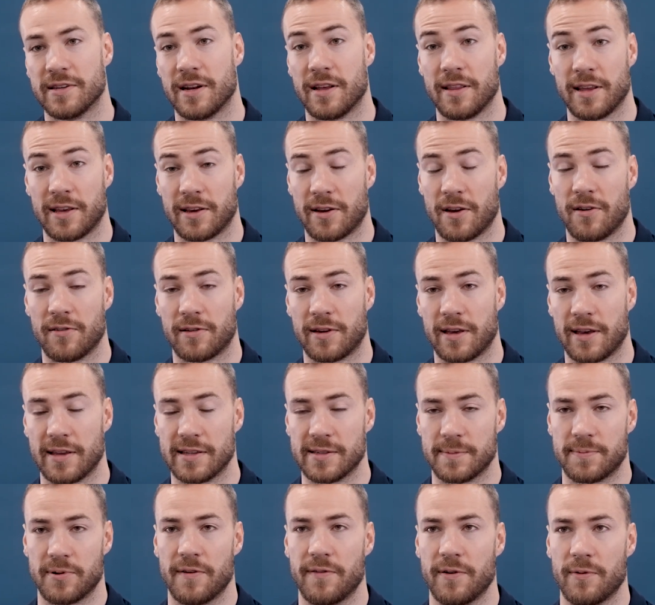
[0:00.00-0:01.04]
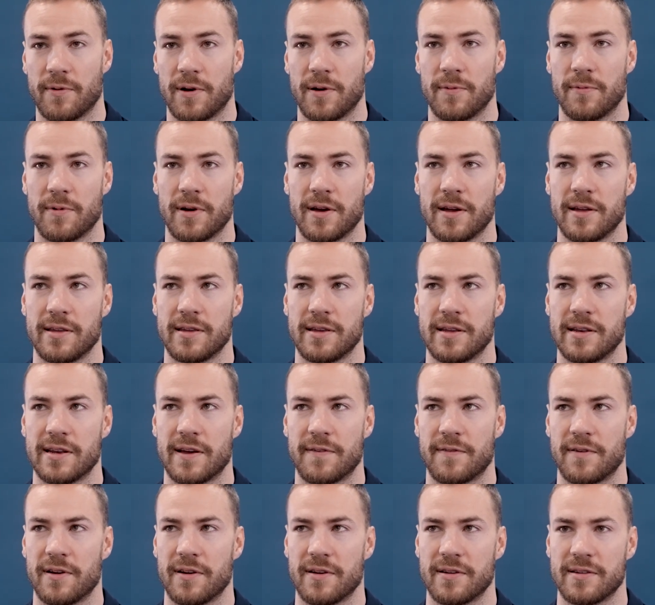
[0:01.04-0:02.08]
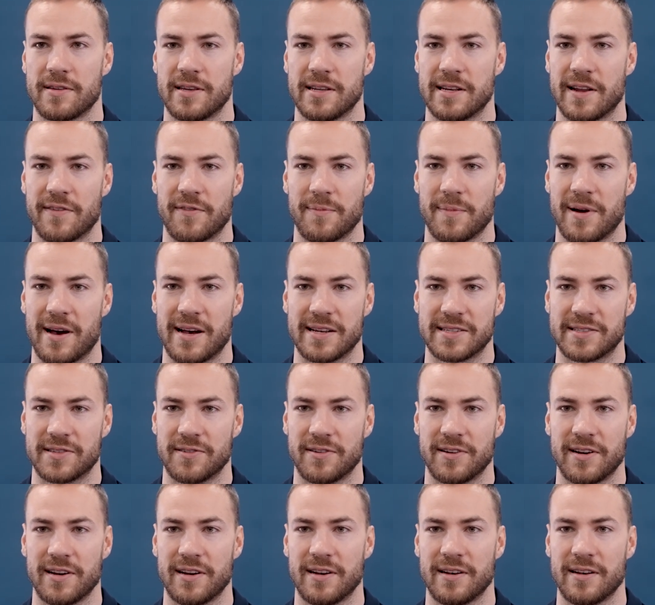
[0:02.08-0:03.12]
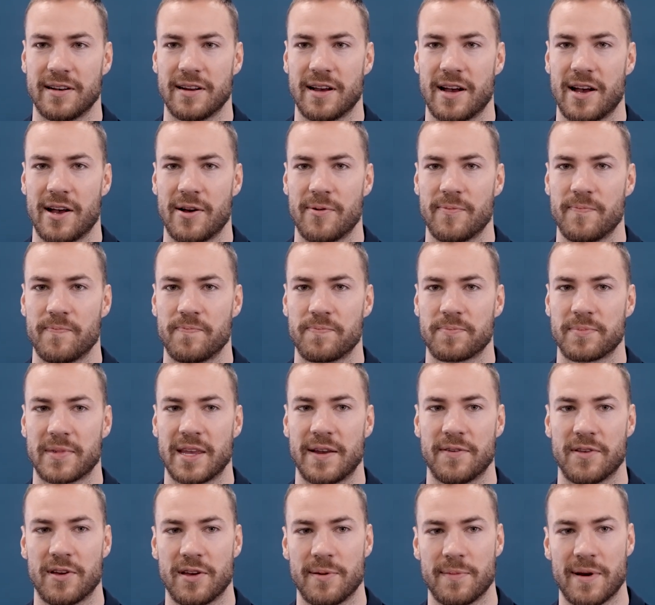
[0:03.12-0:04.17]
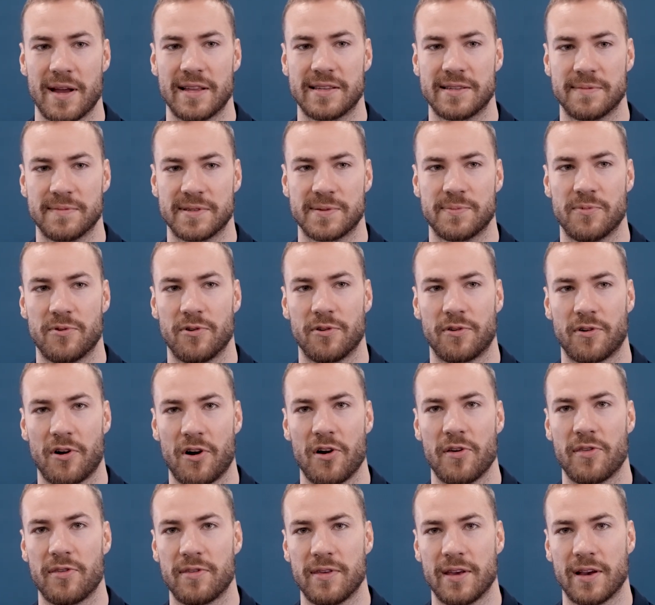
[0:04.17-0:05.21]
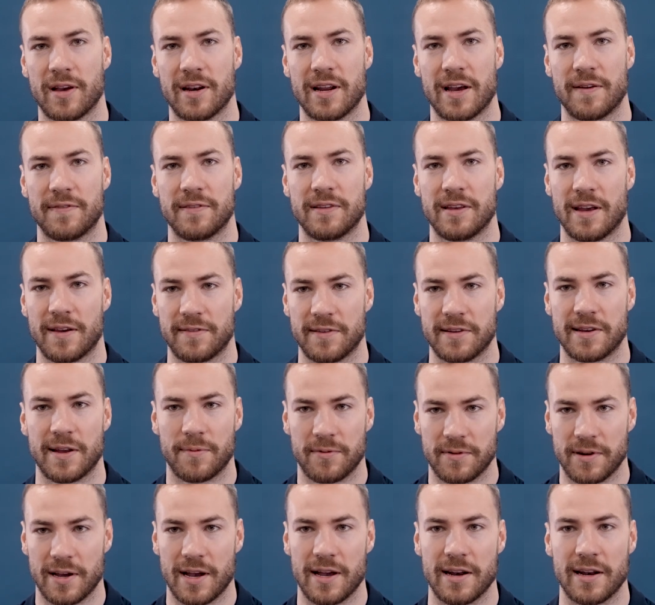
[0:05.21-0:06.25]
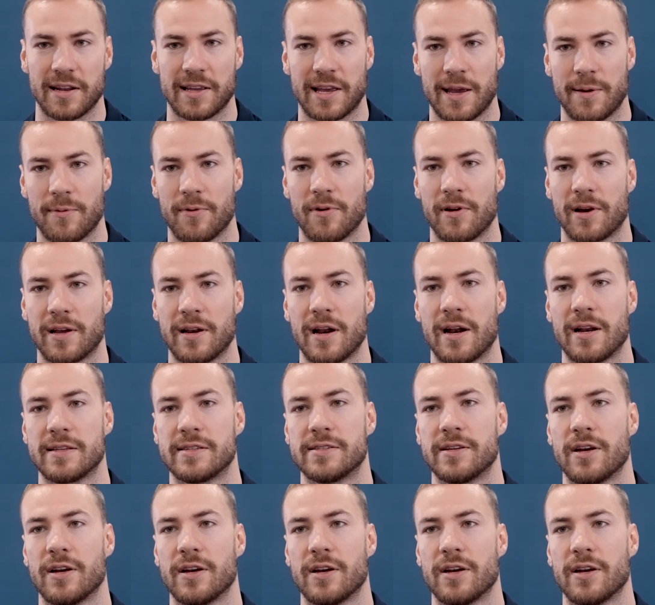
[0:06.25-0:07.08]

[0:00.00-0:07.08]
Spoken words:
And I think goal kicking is a perfect one where you never master it. And even though you made some small growth, you have to double down and keep working at it.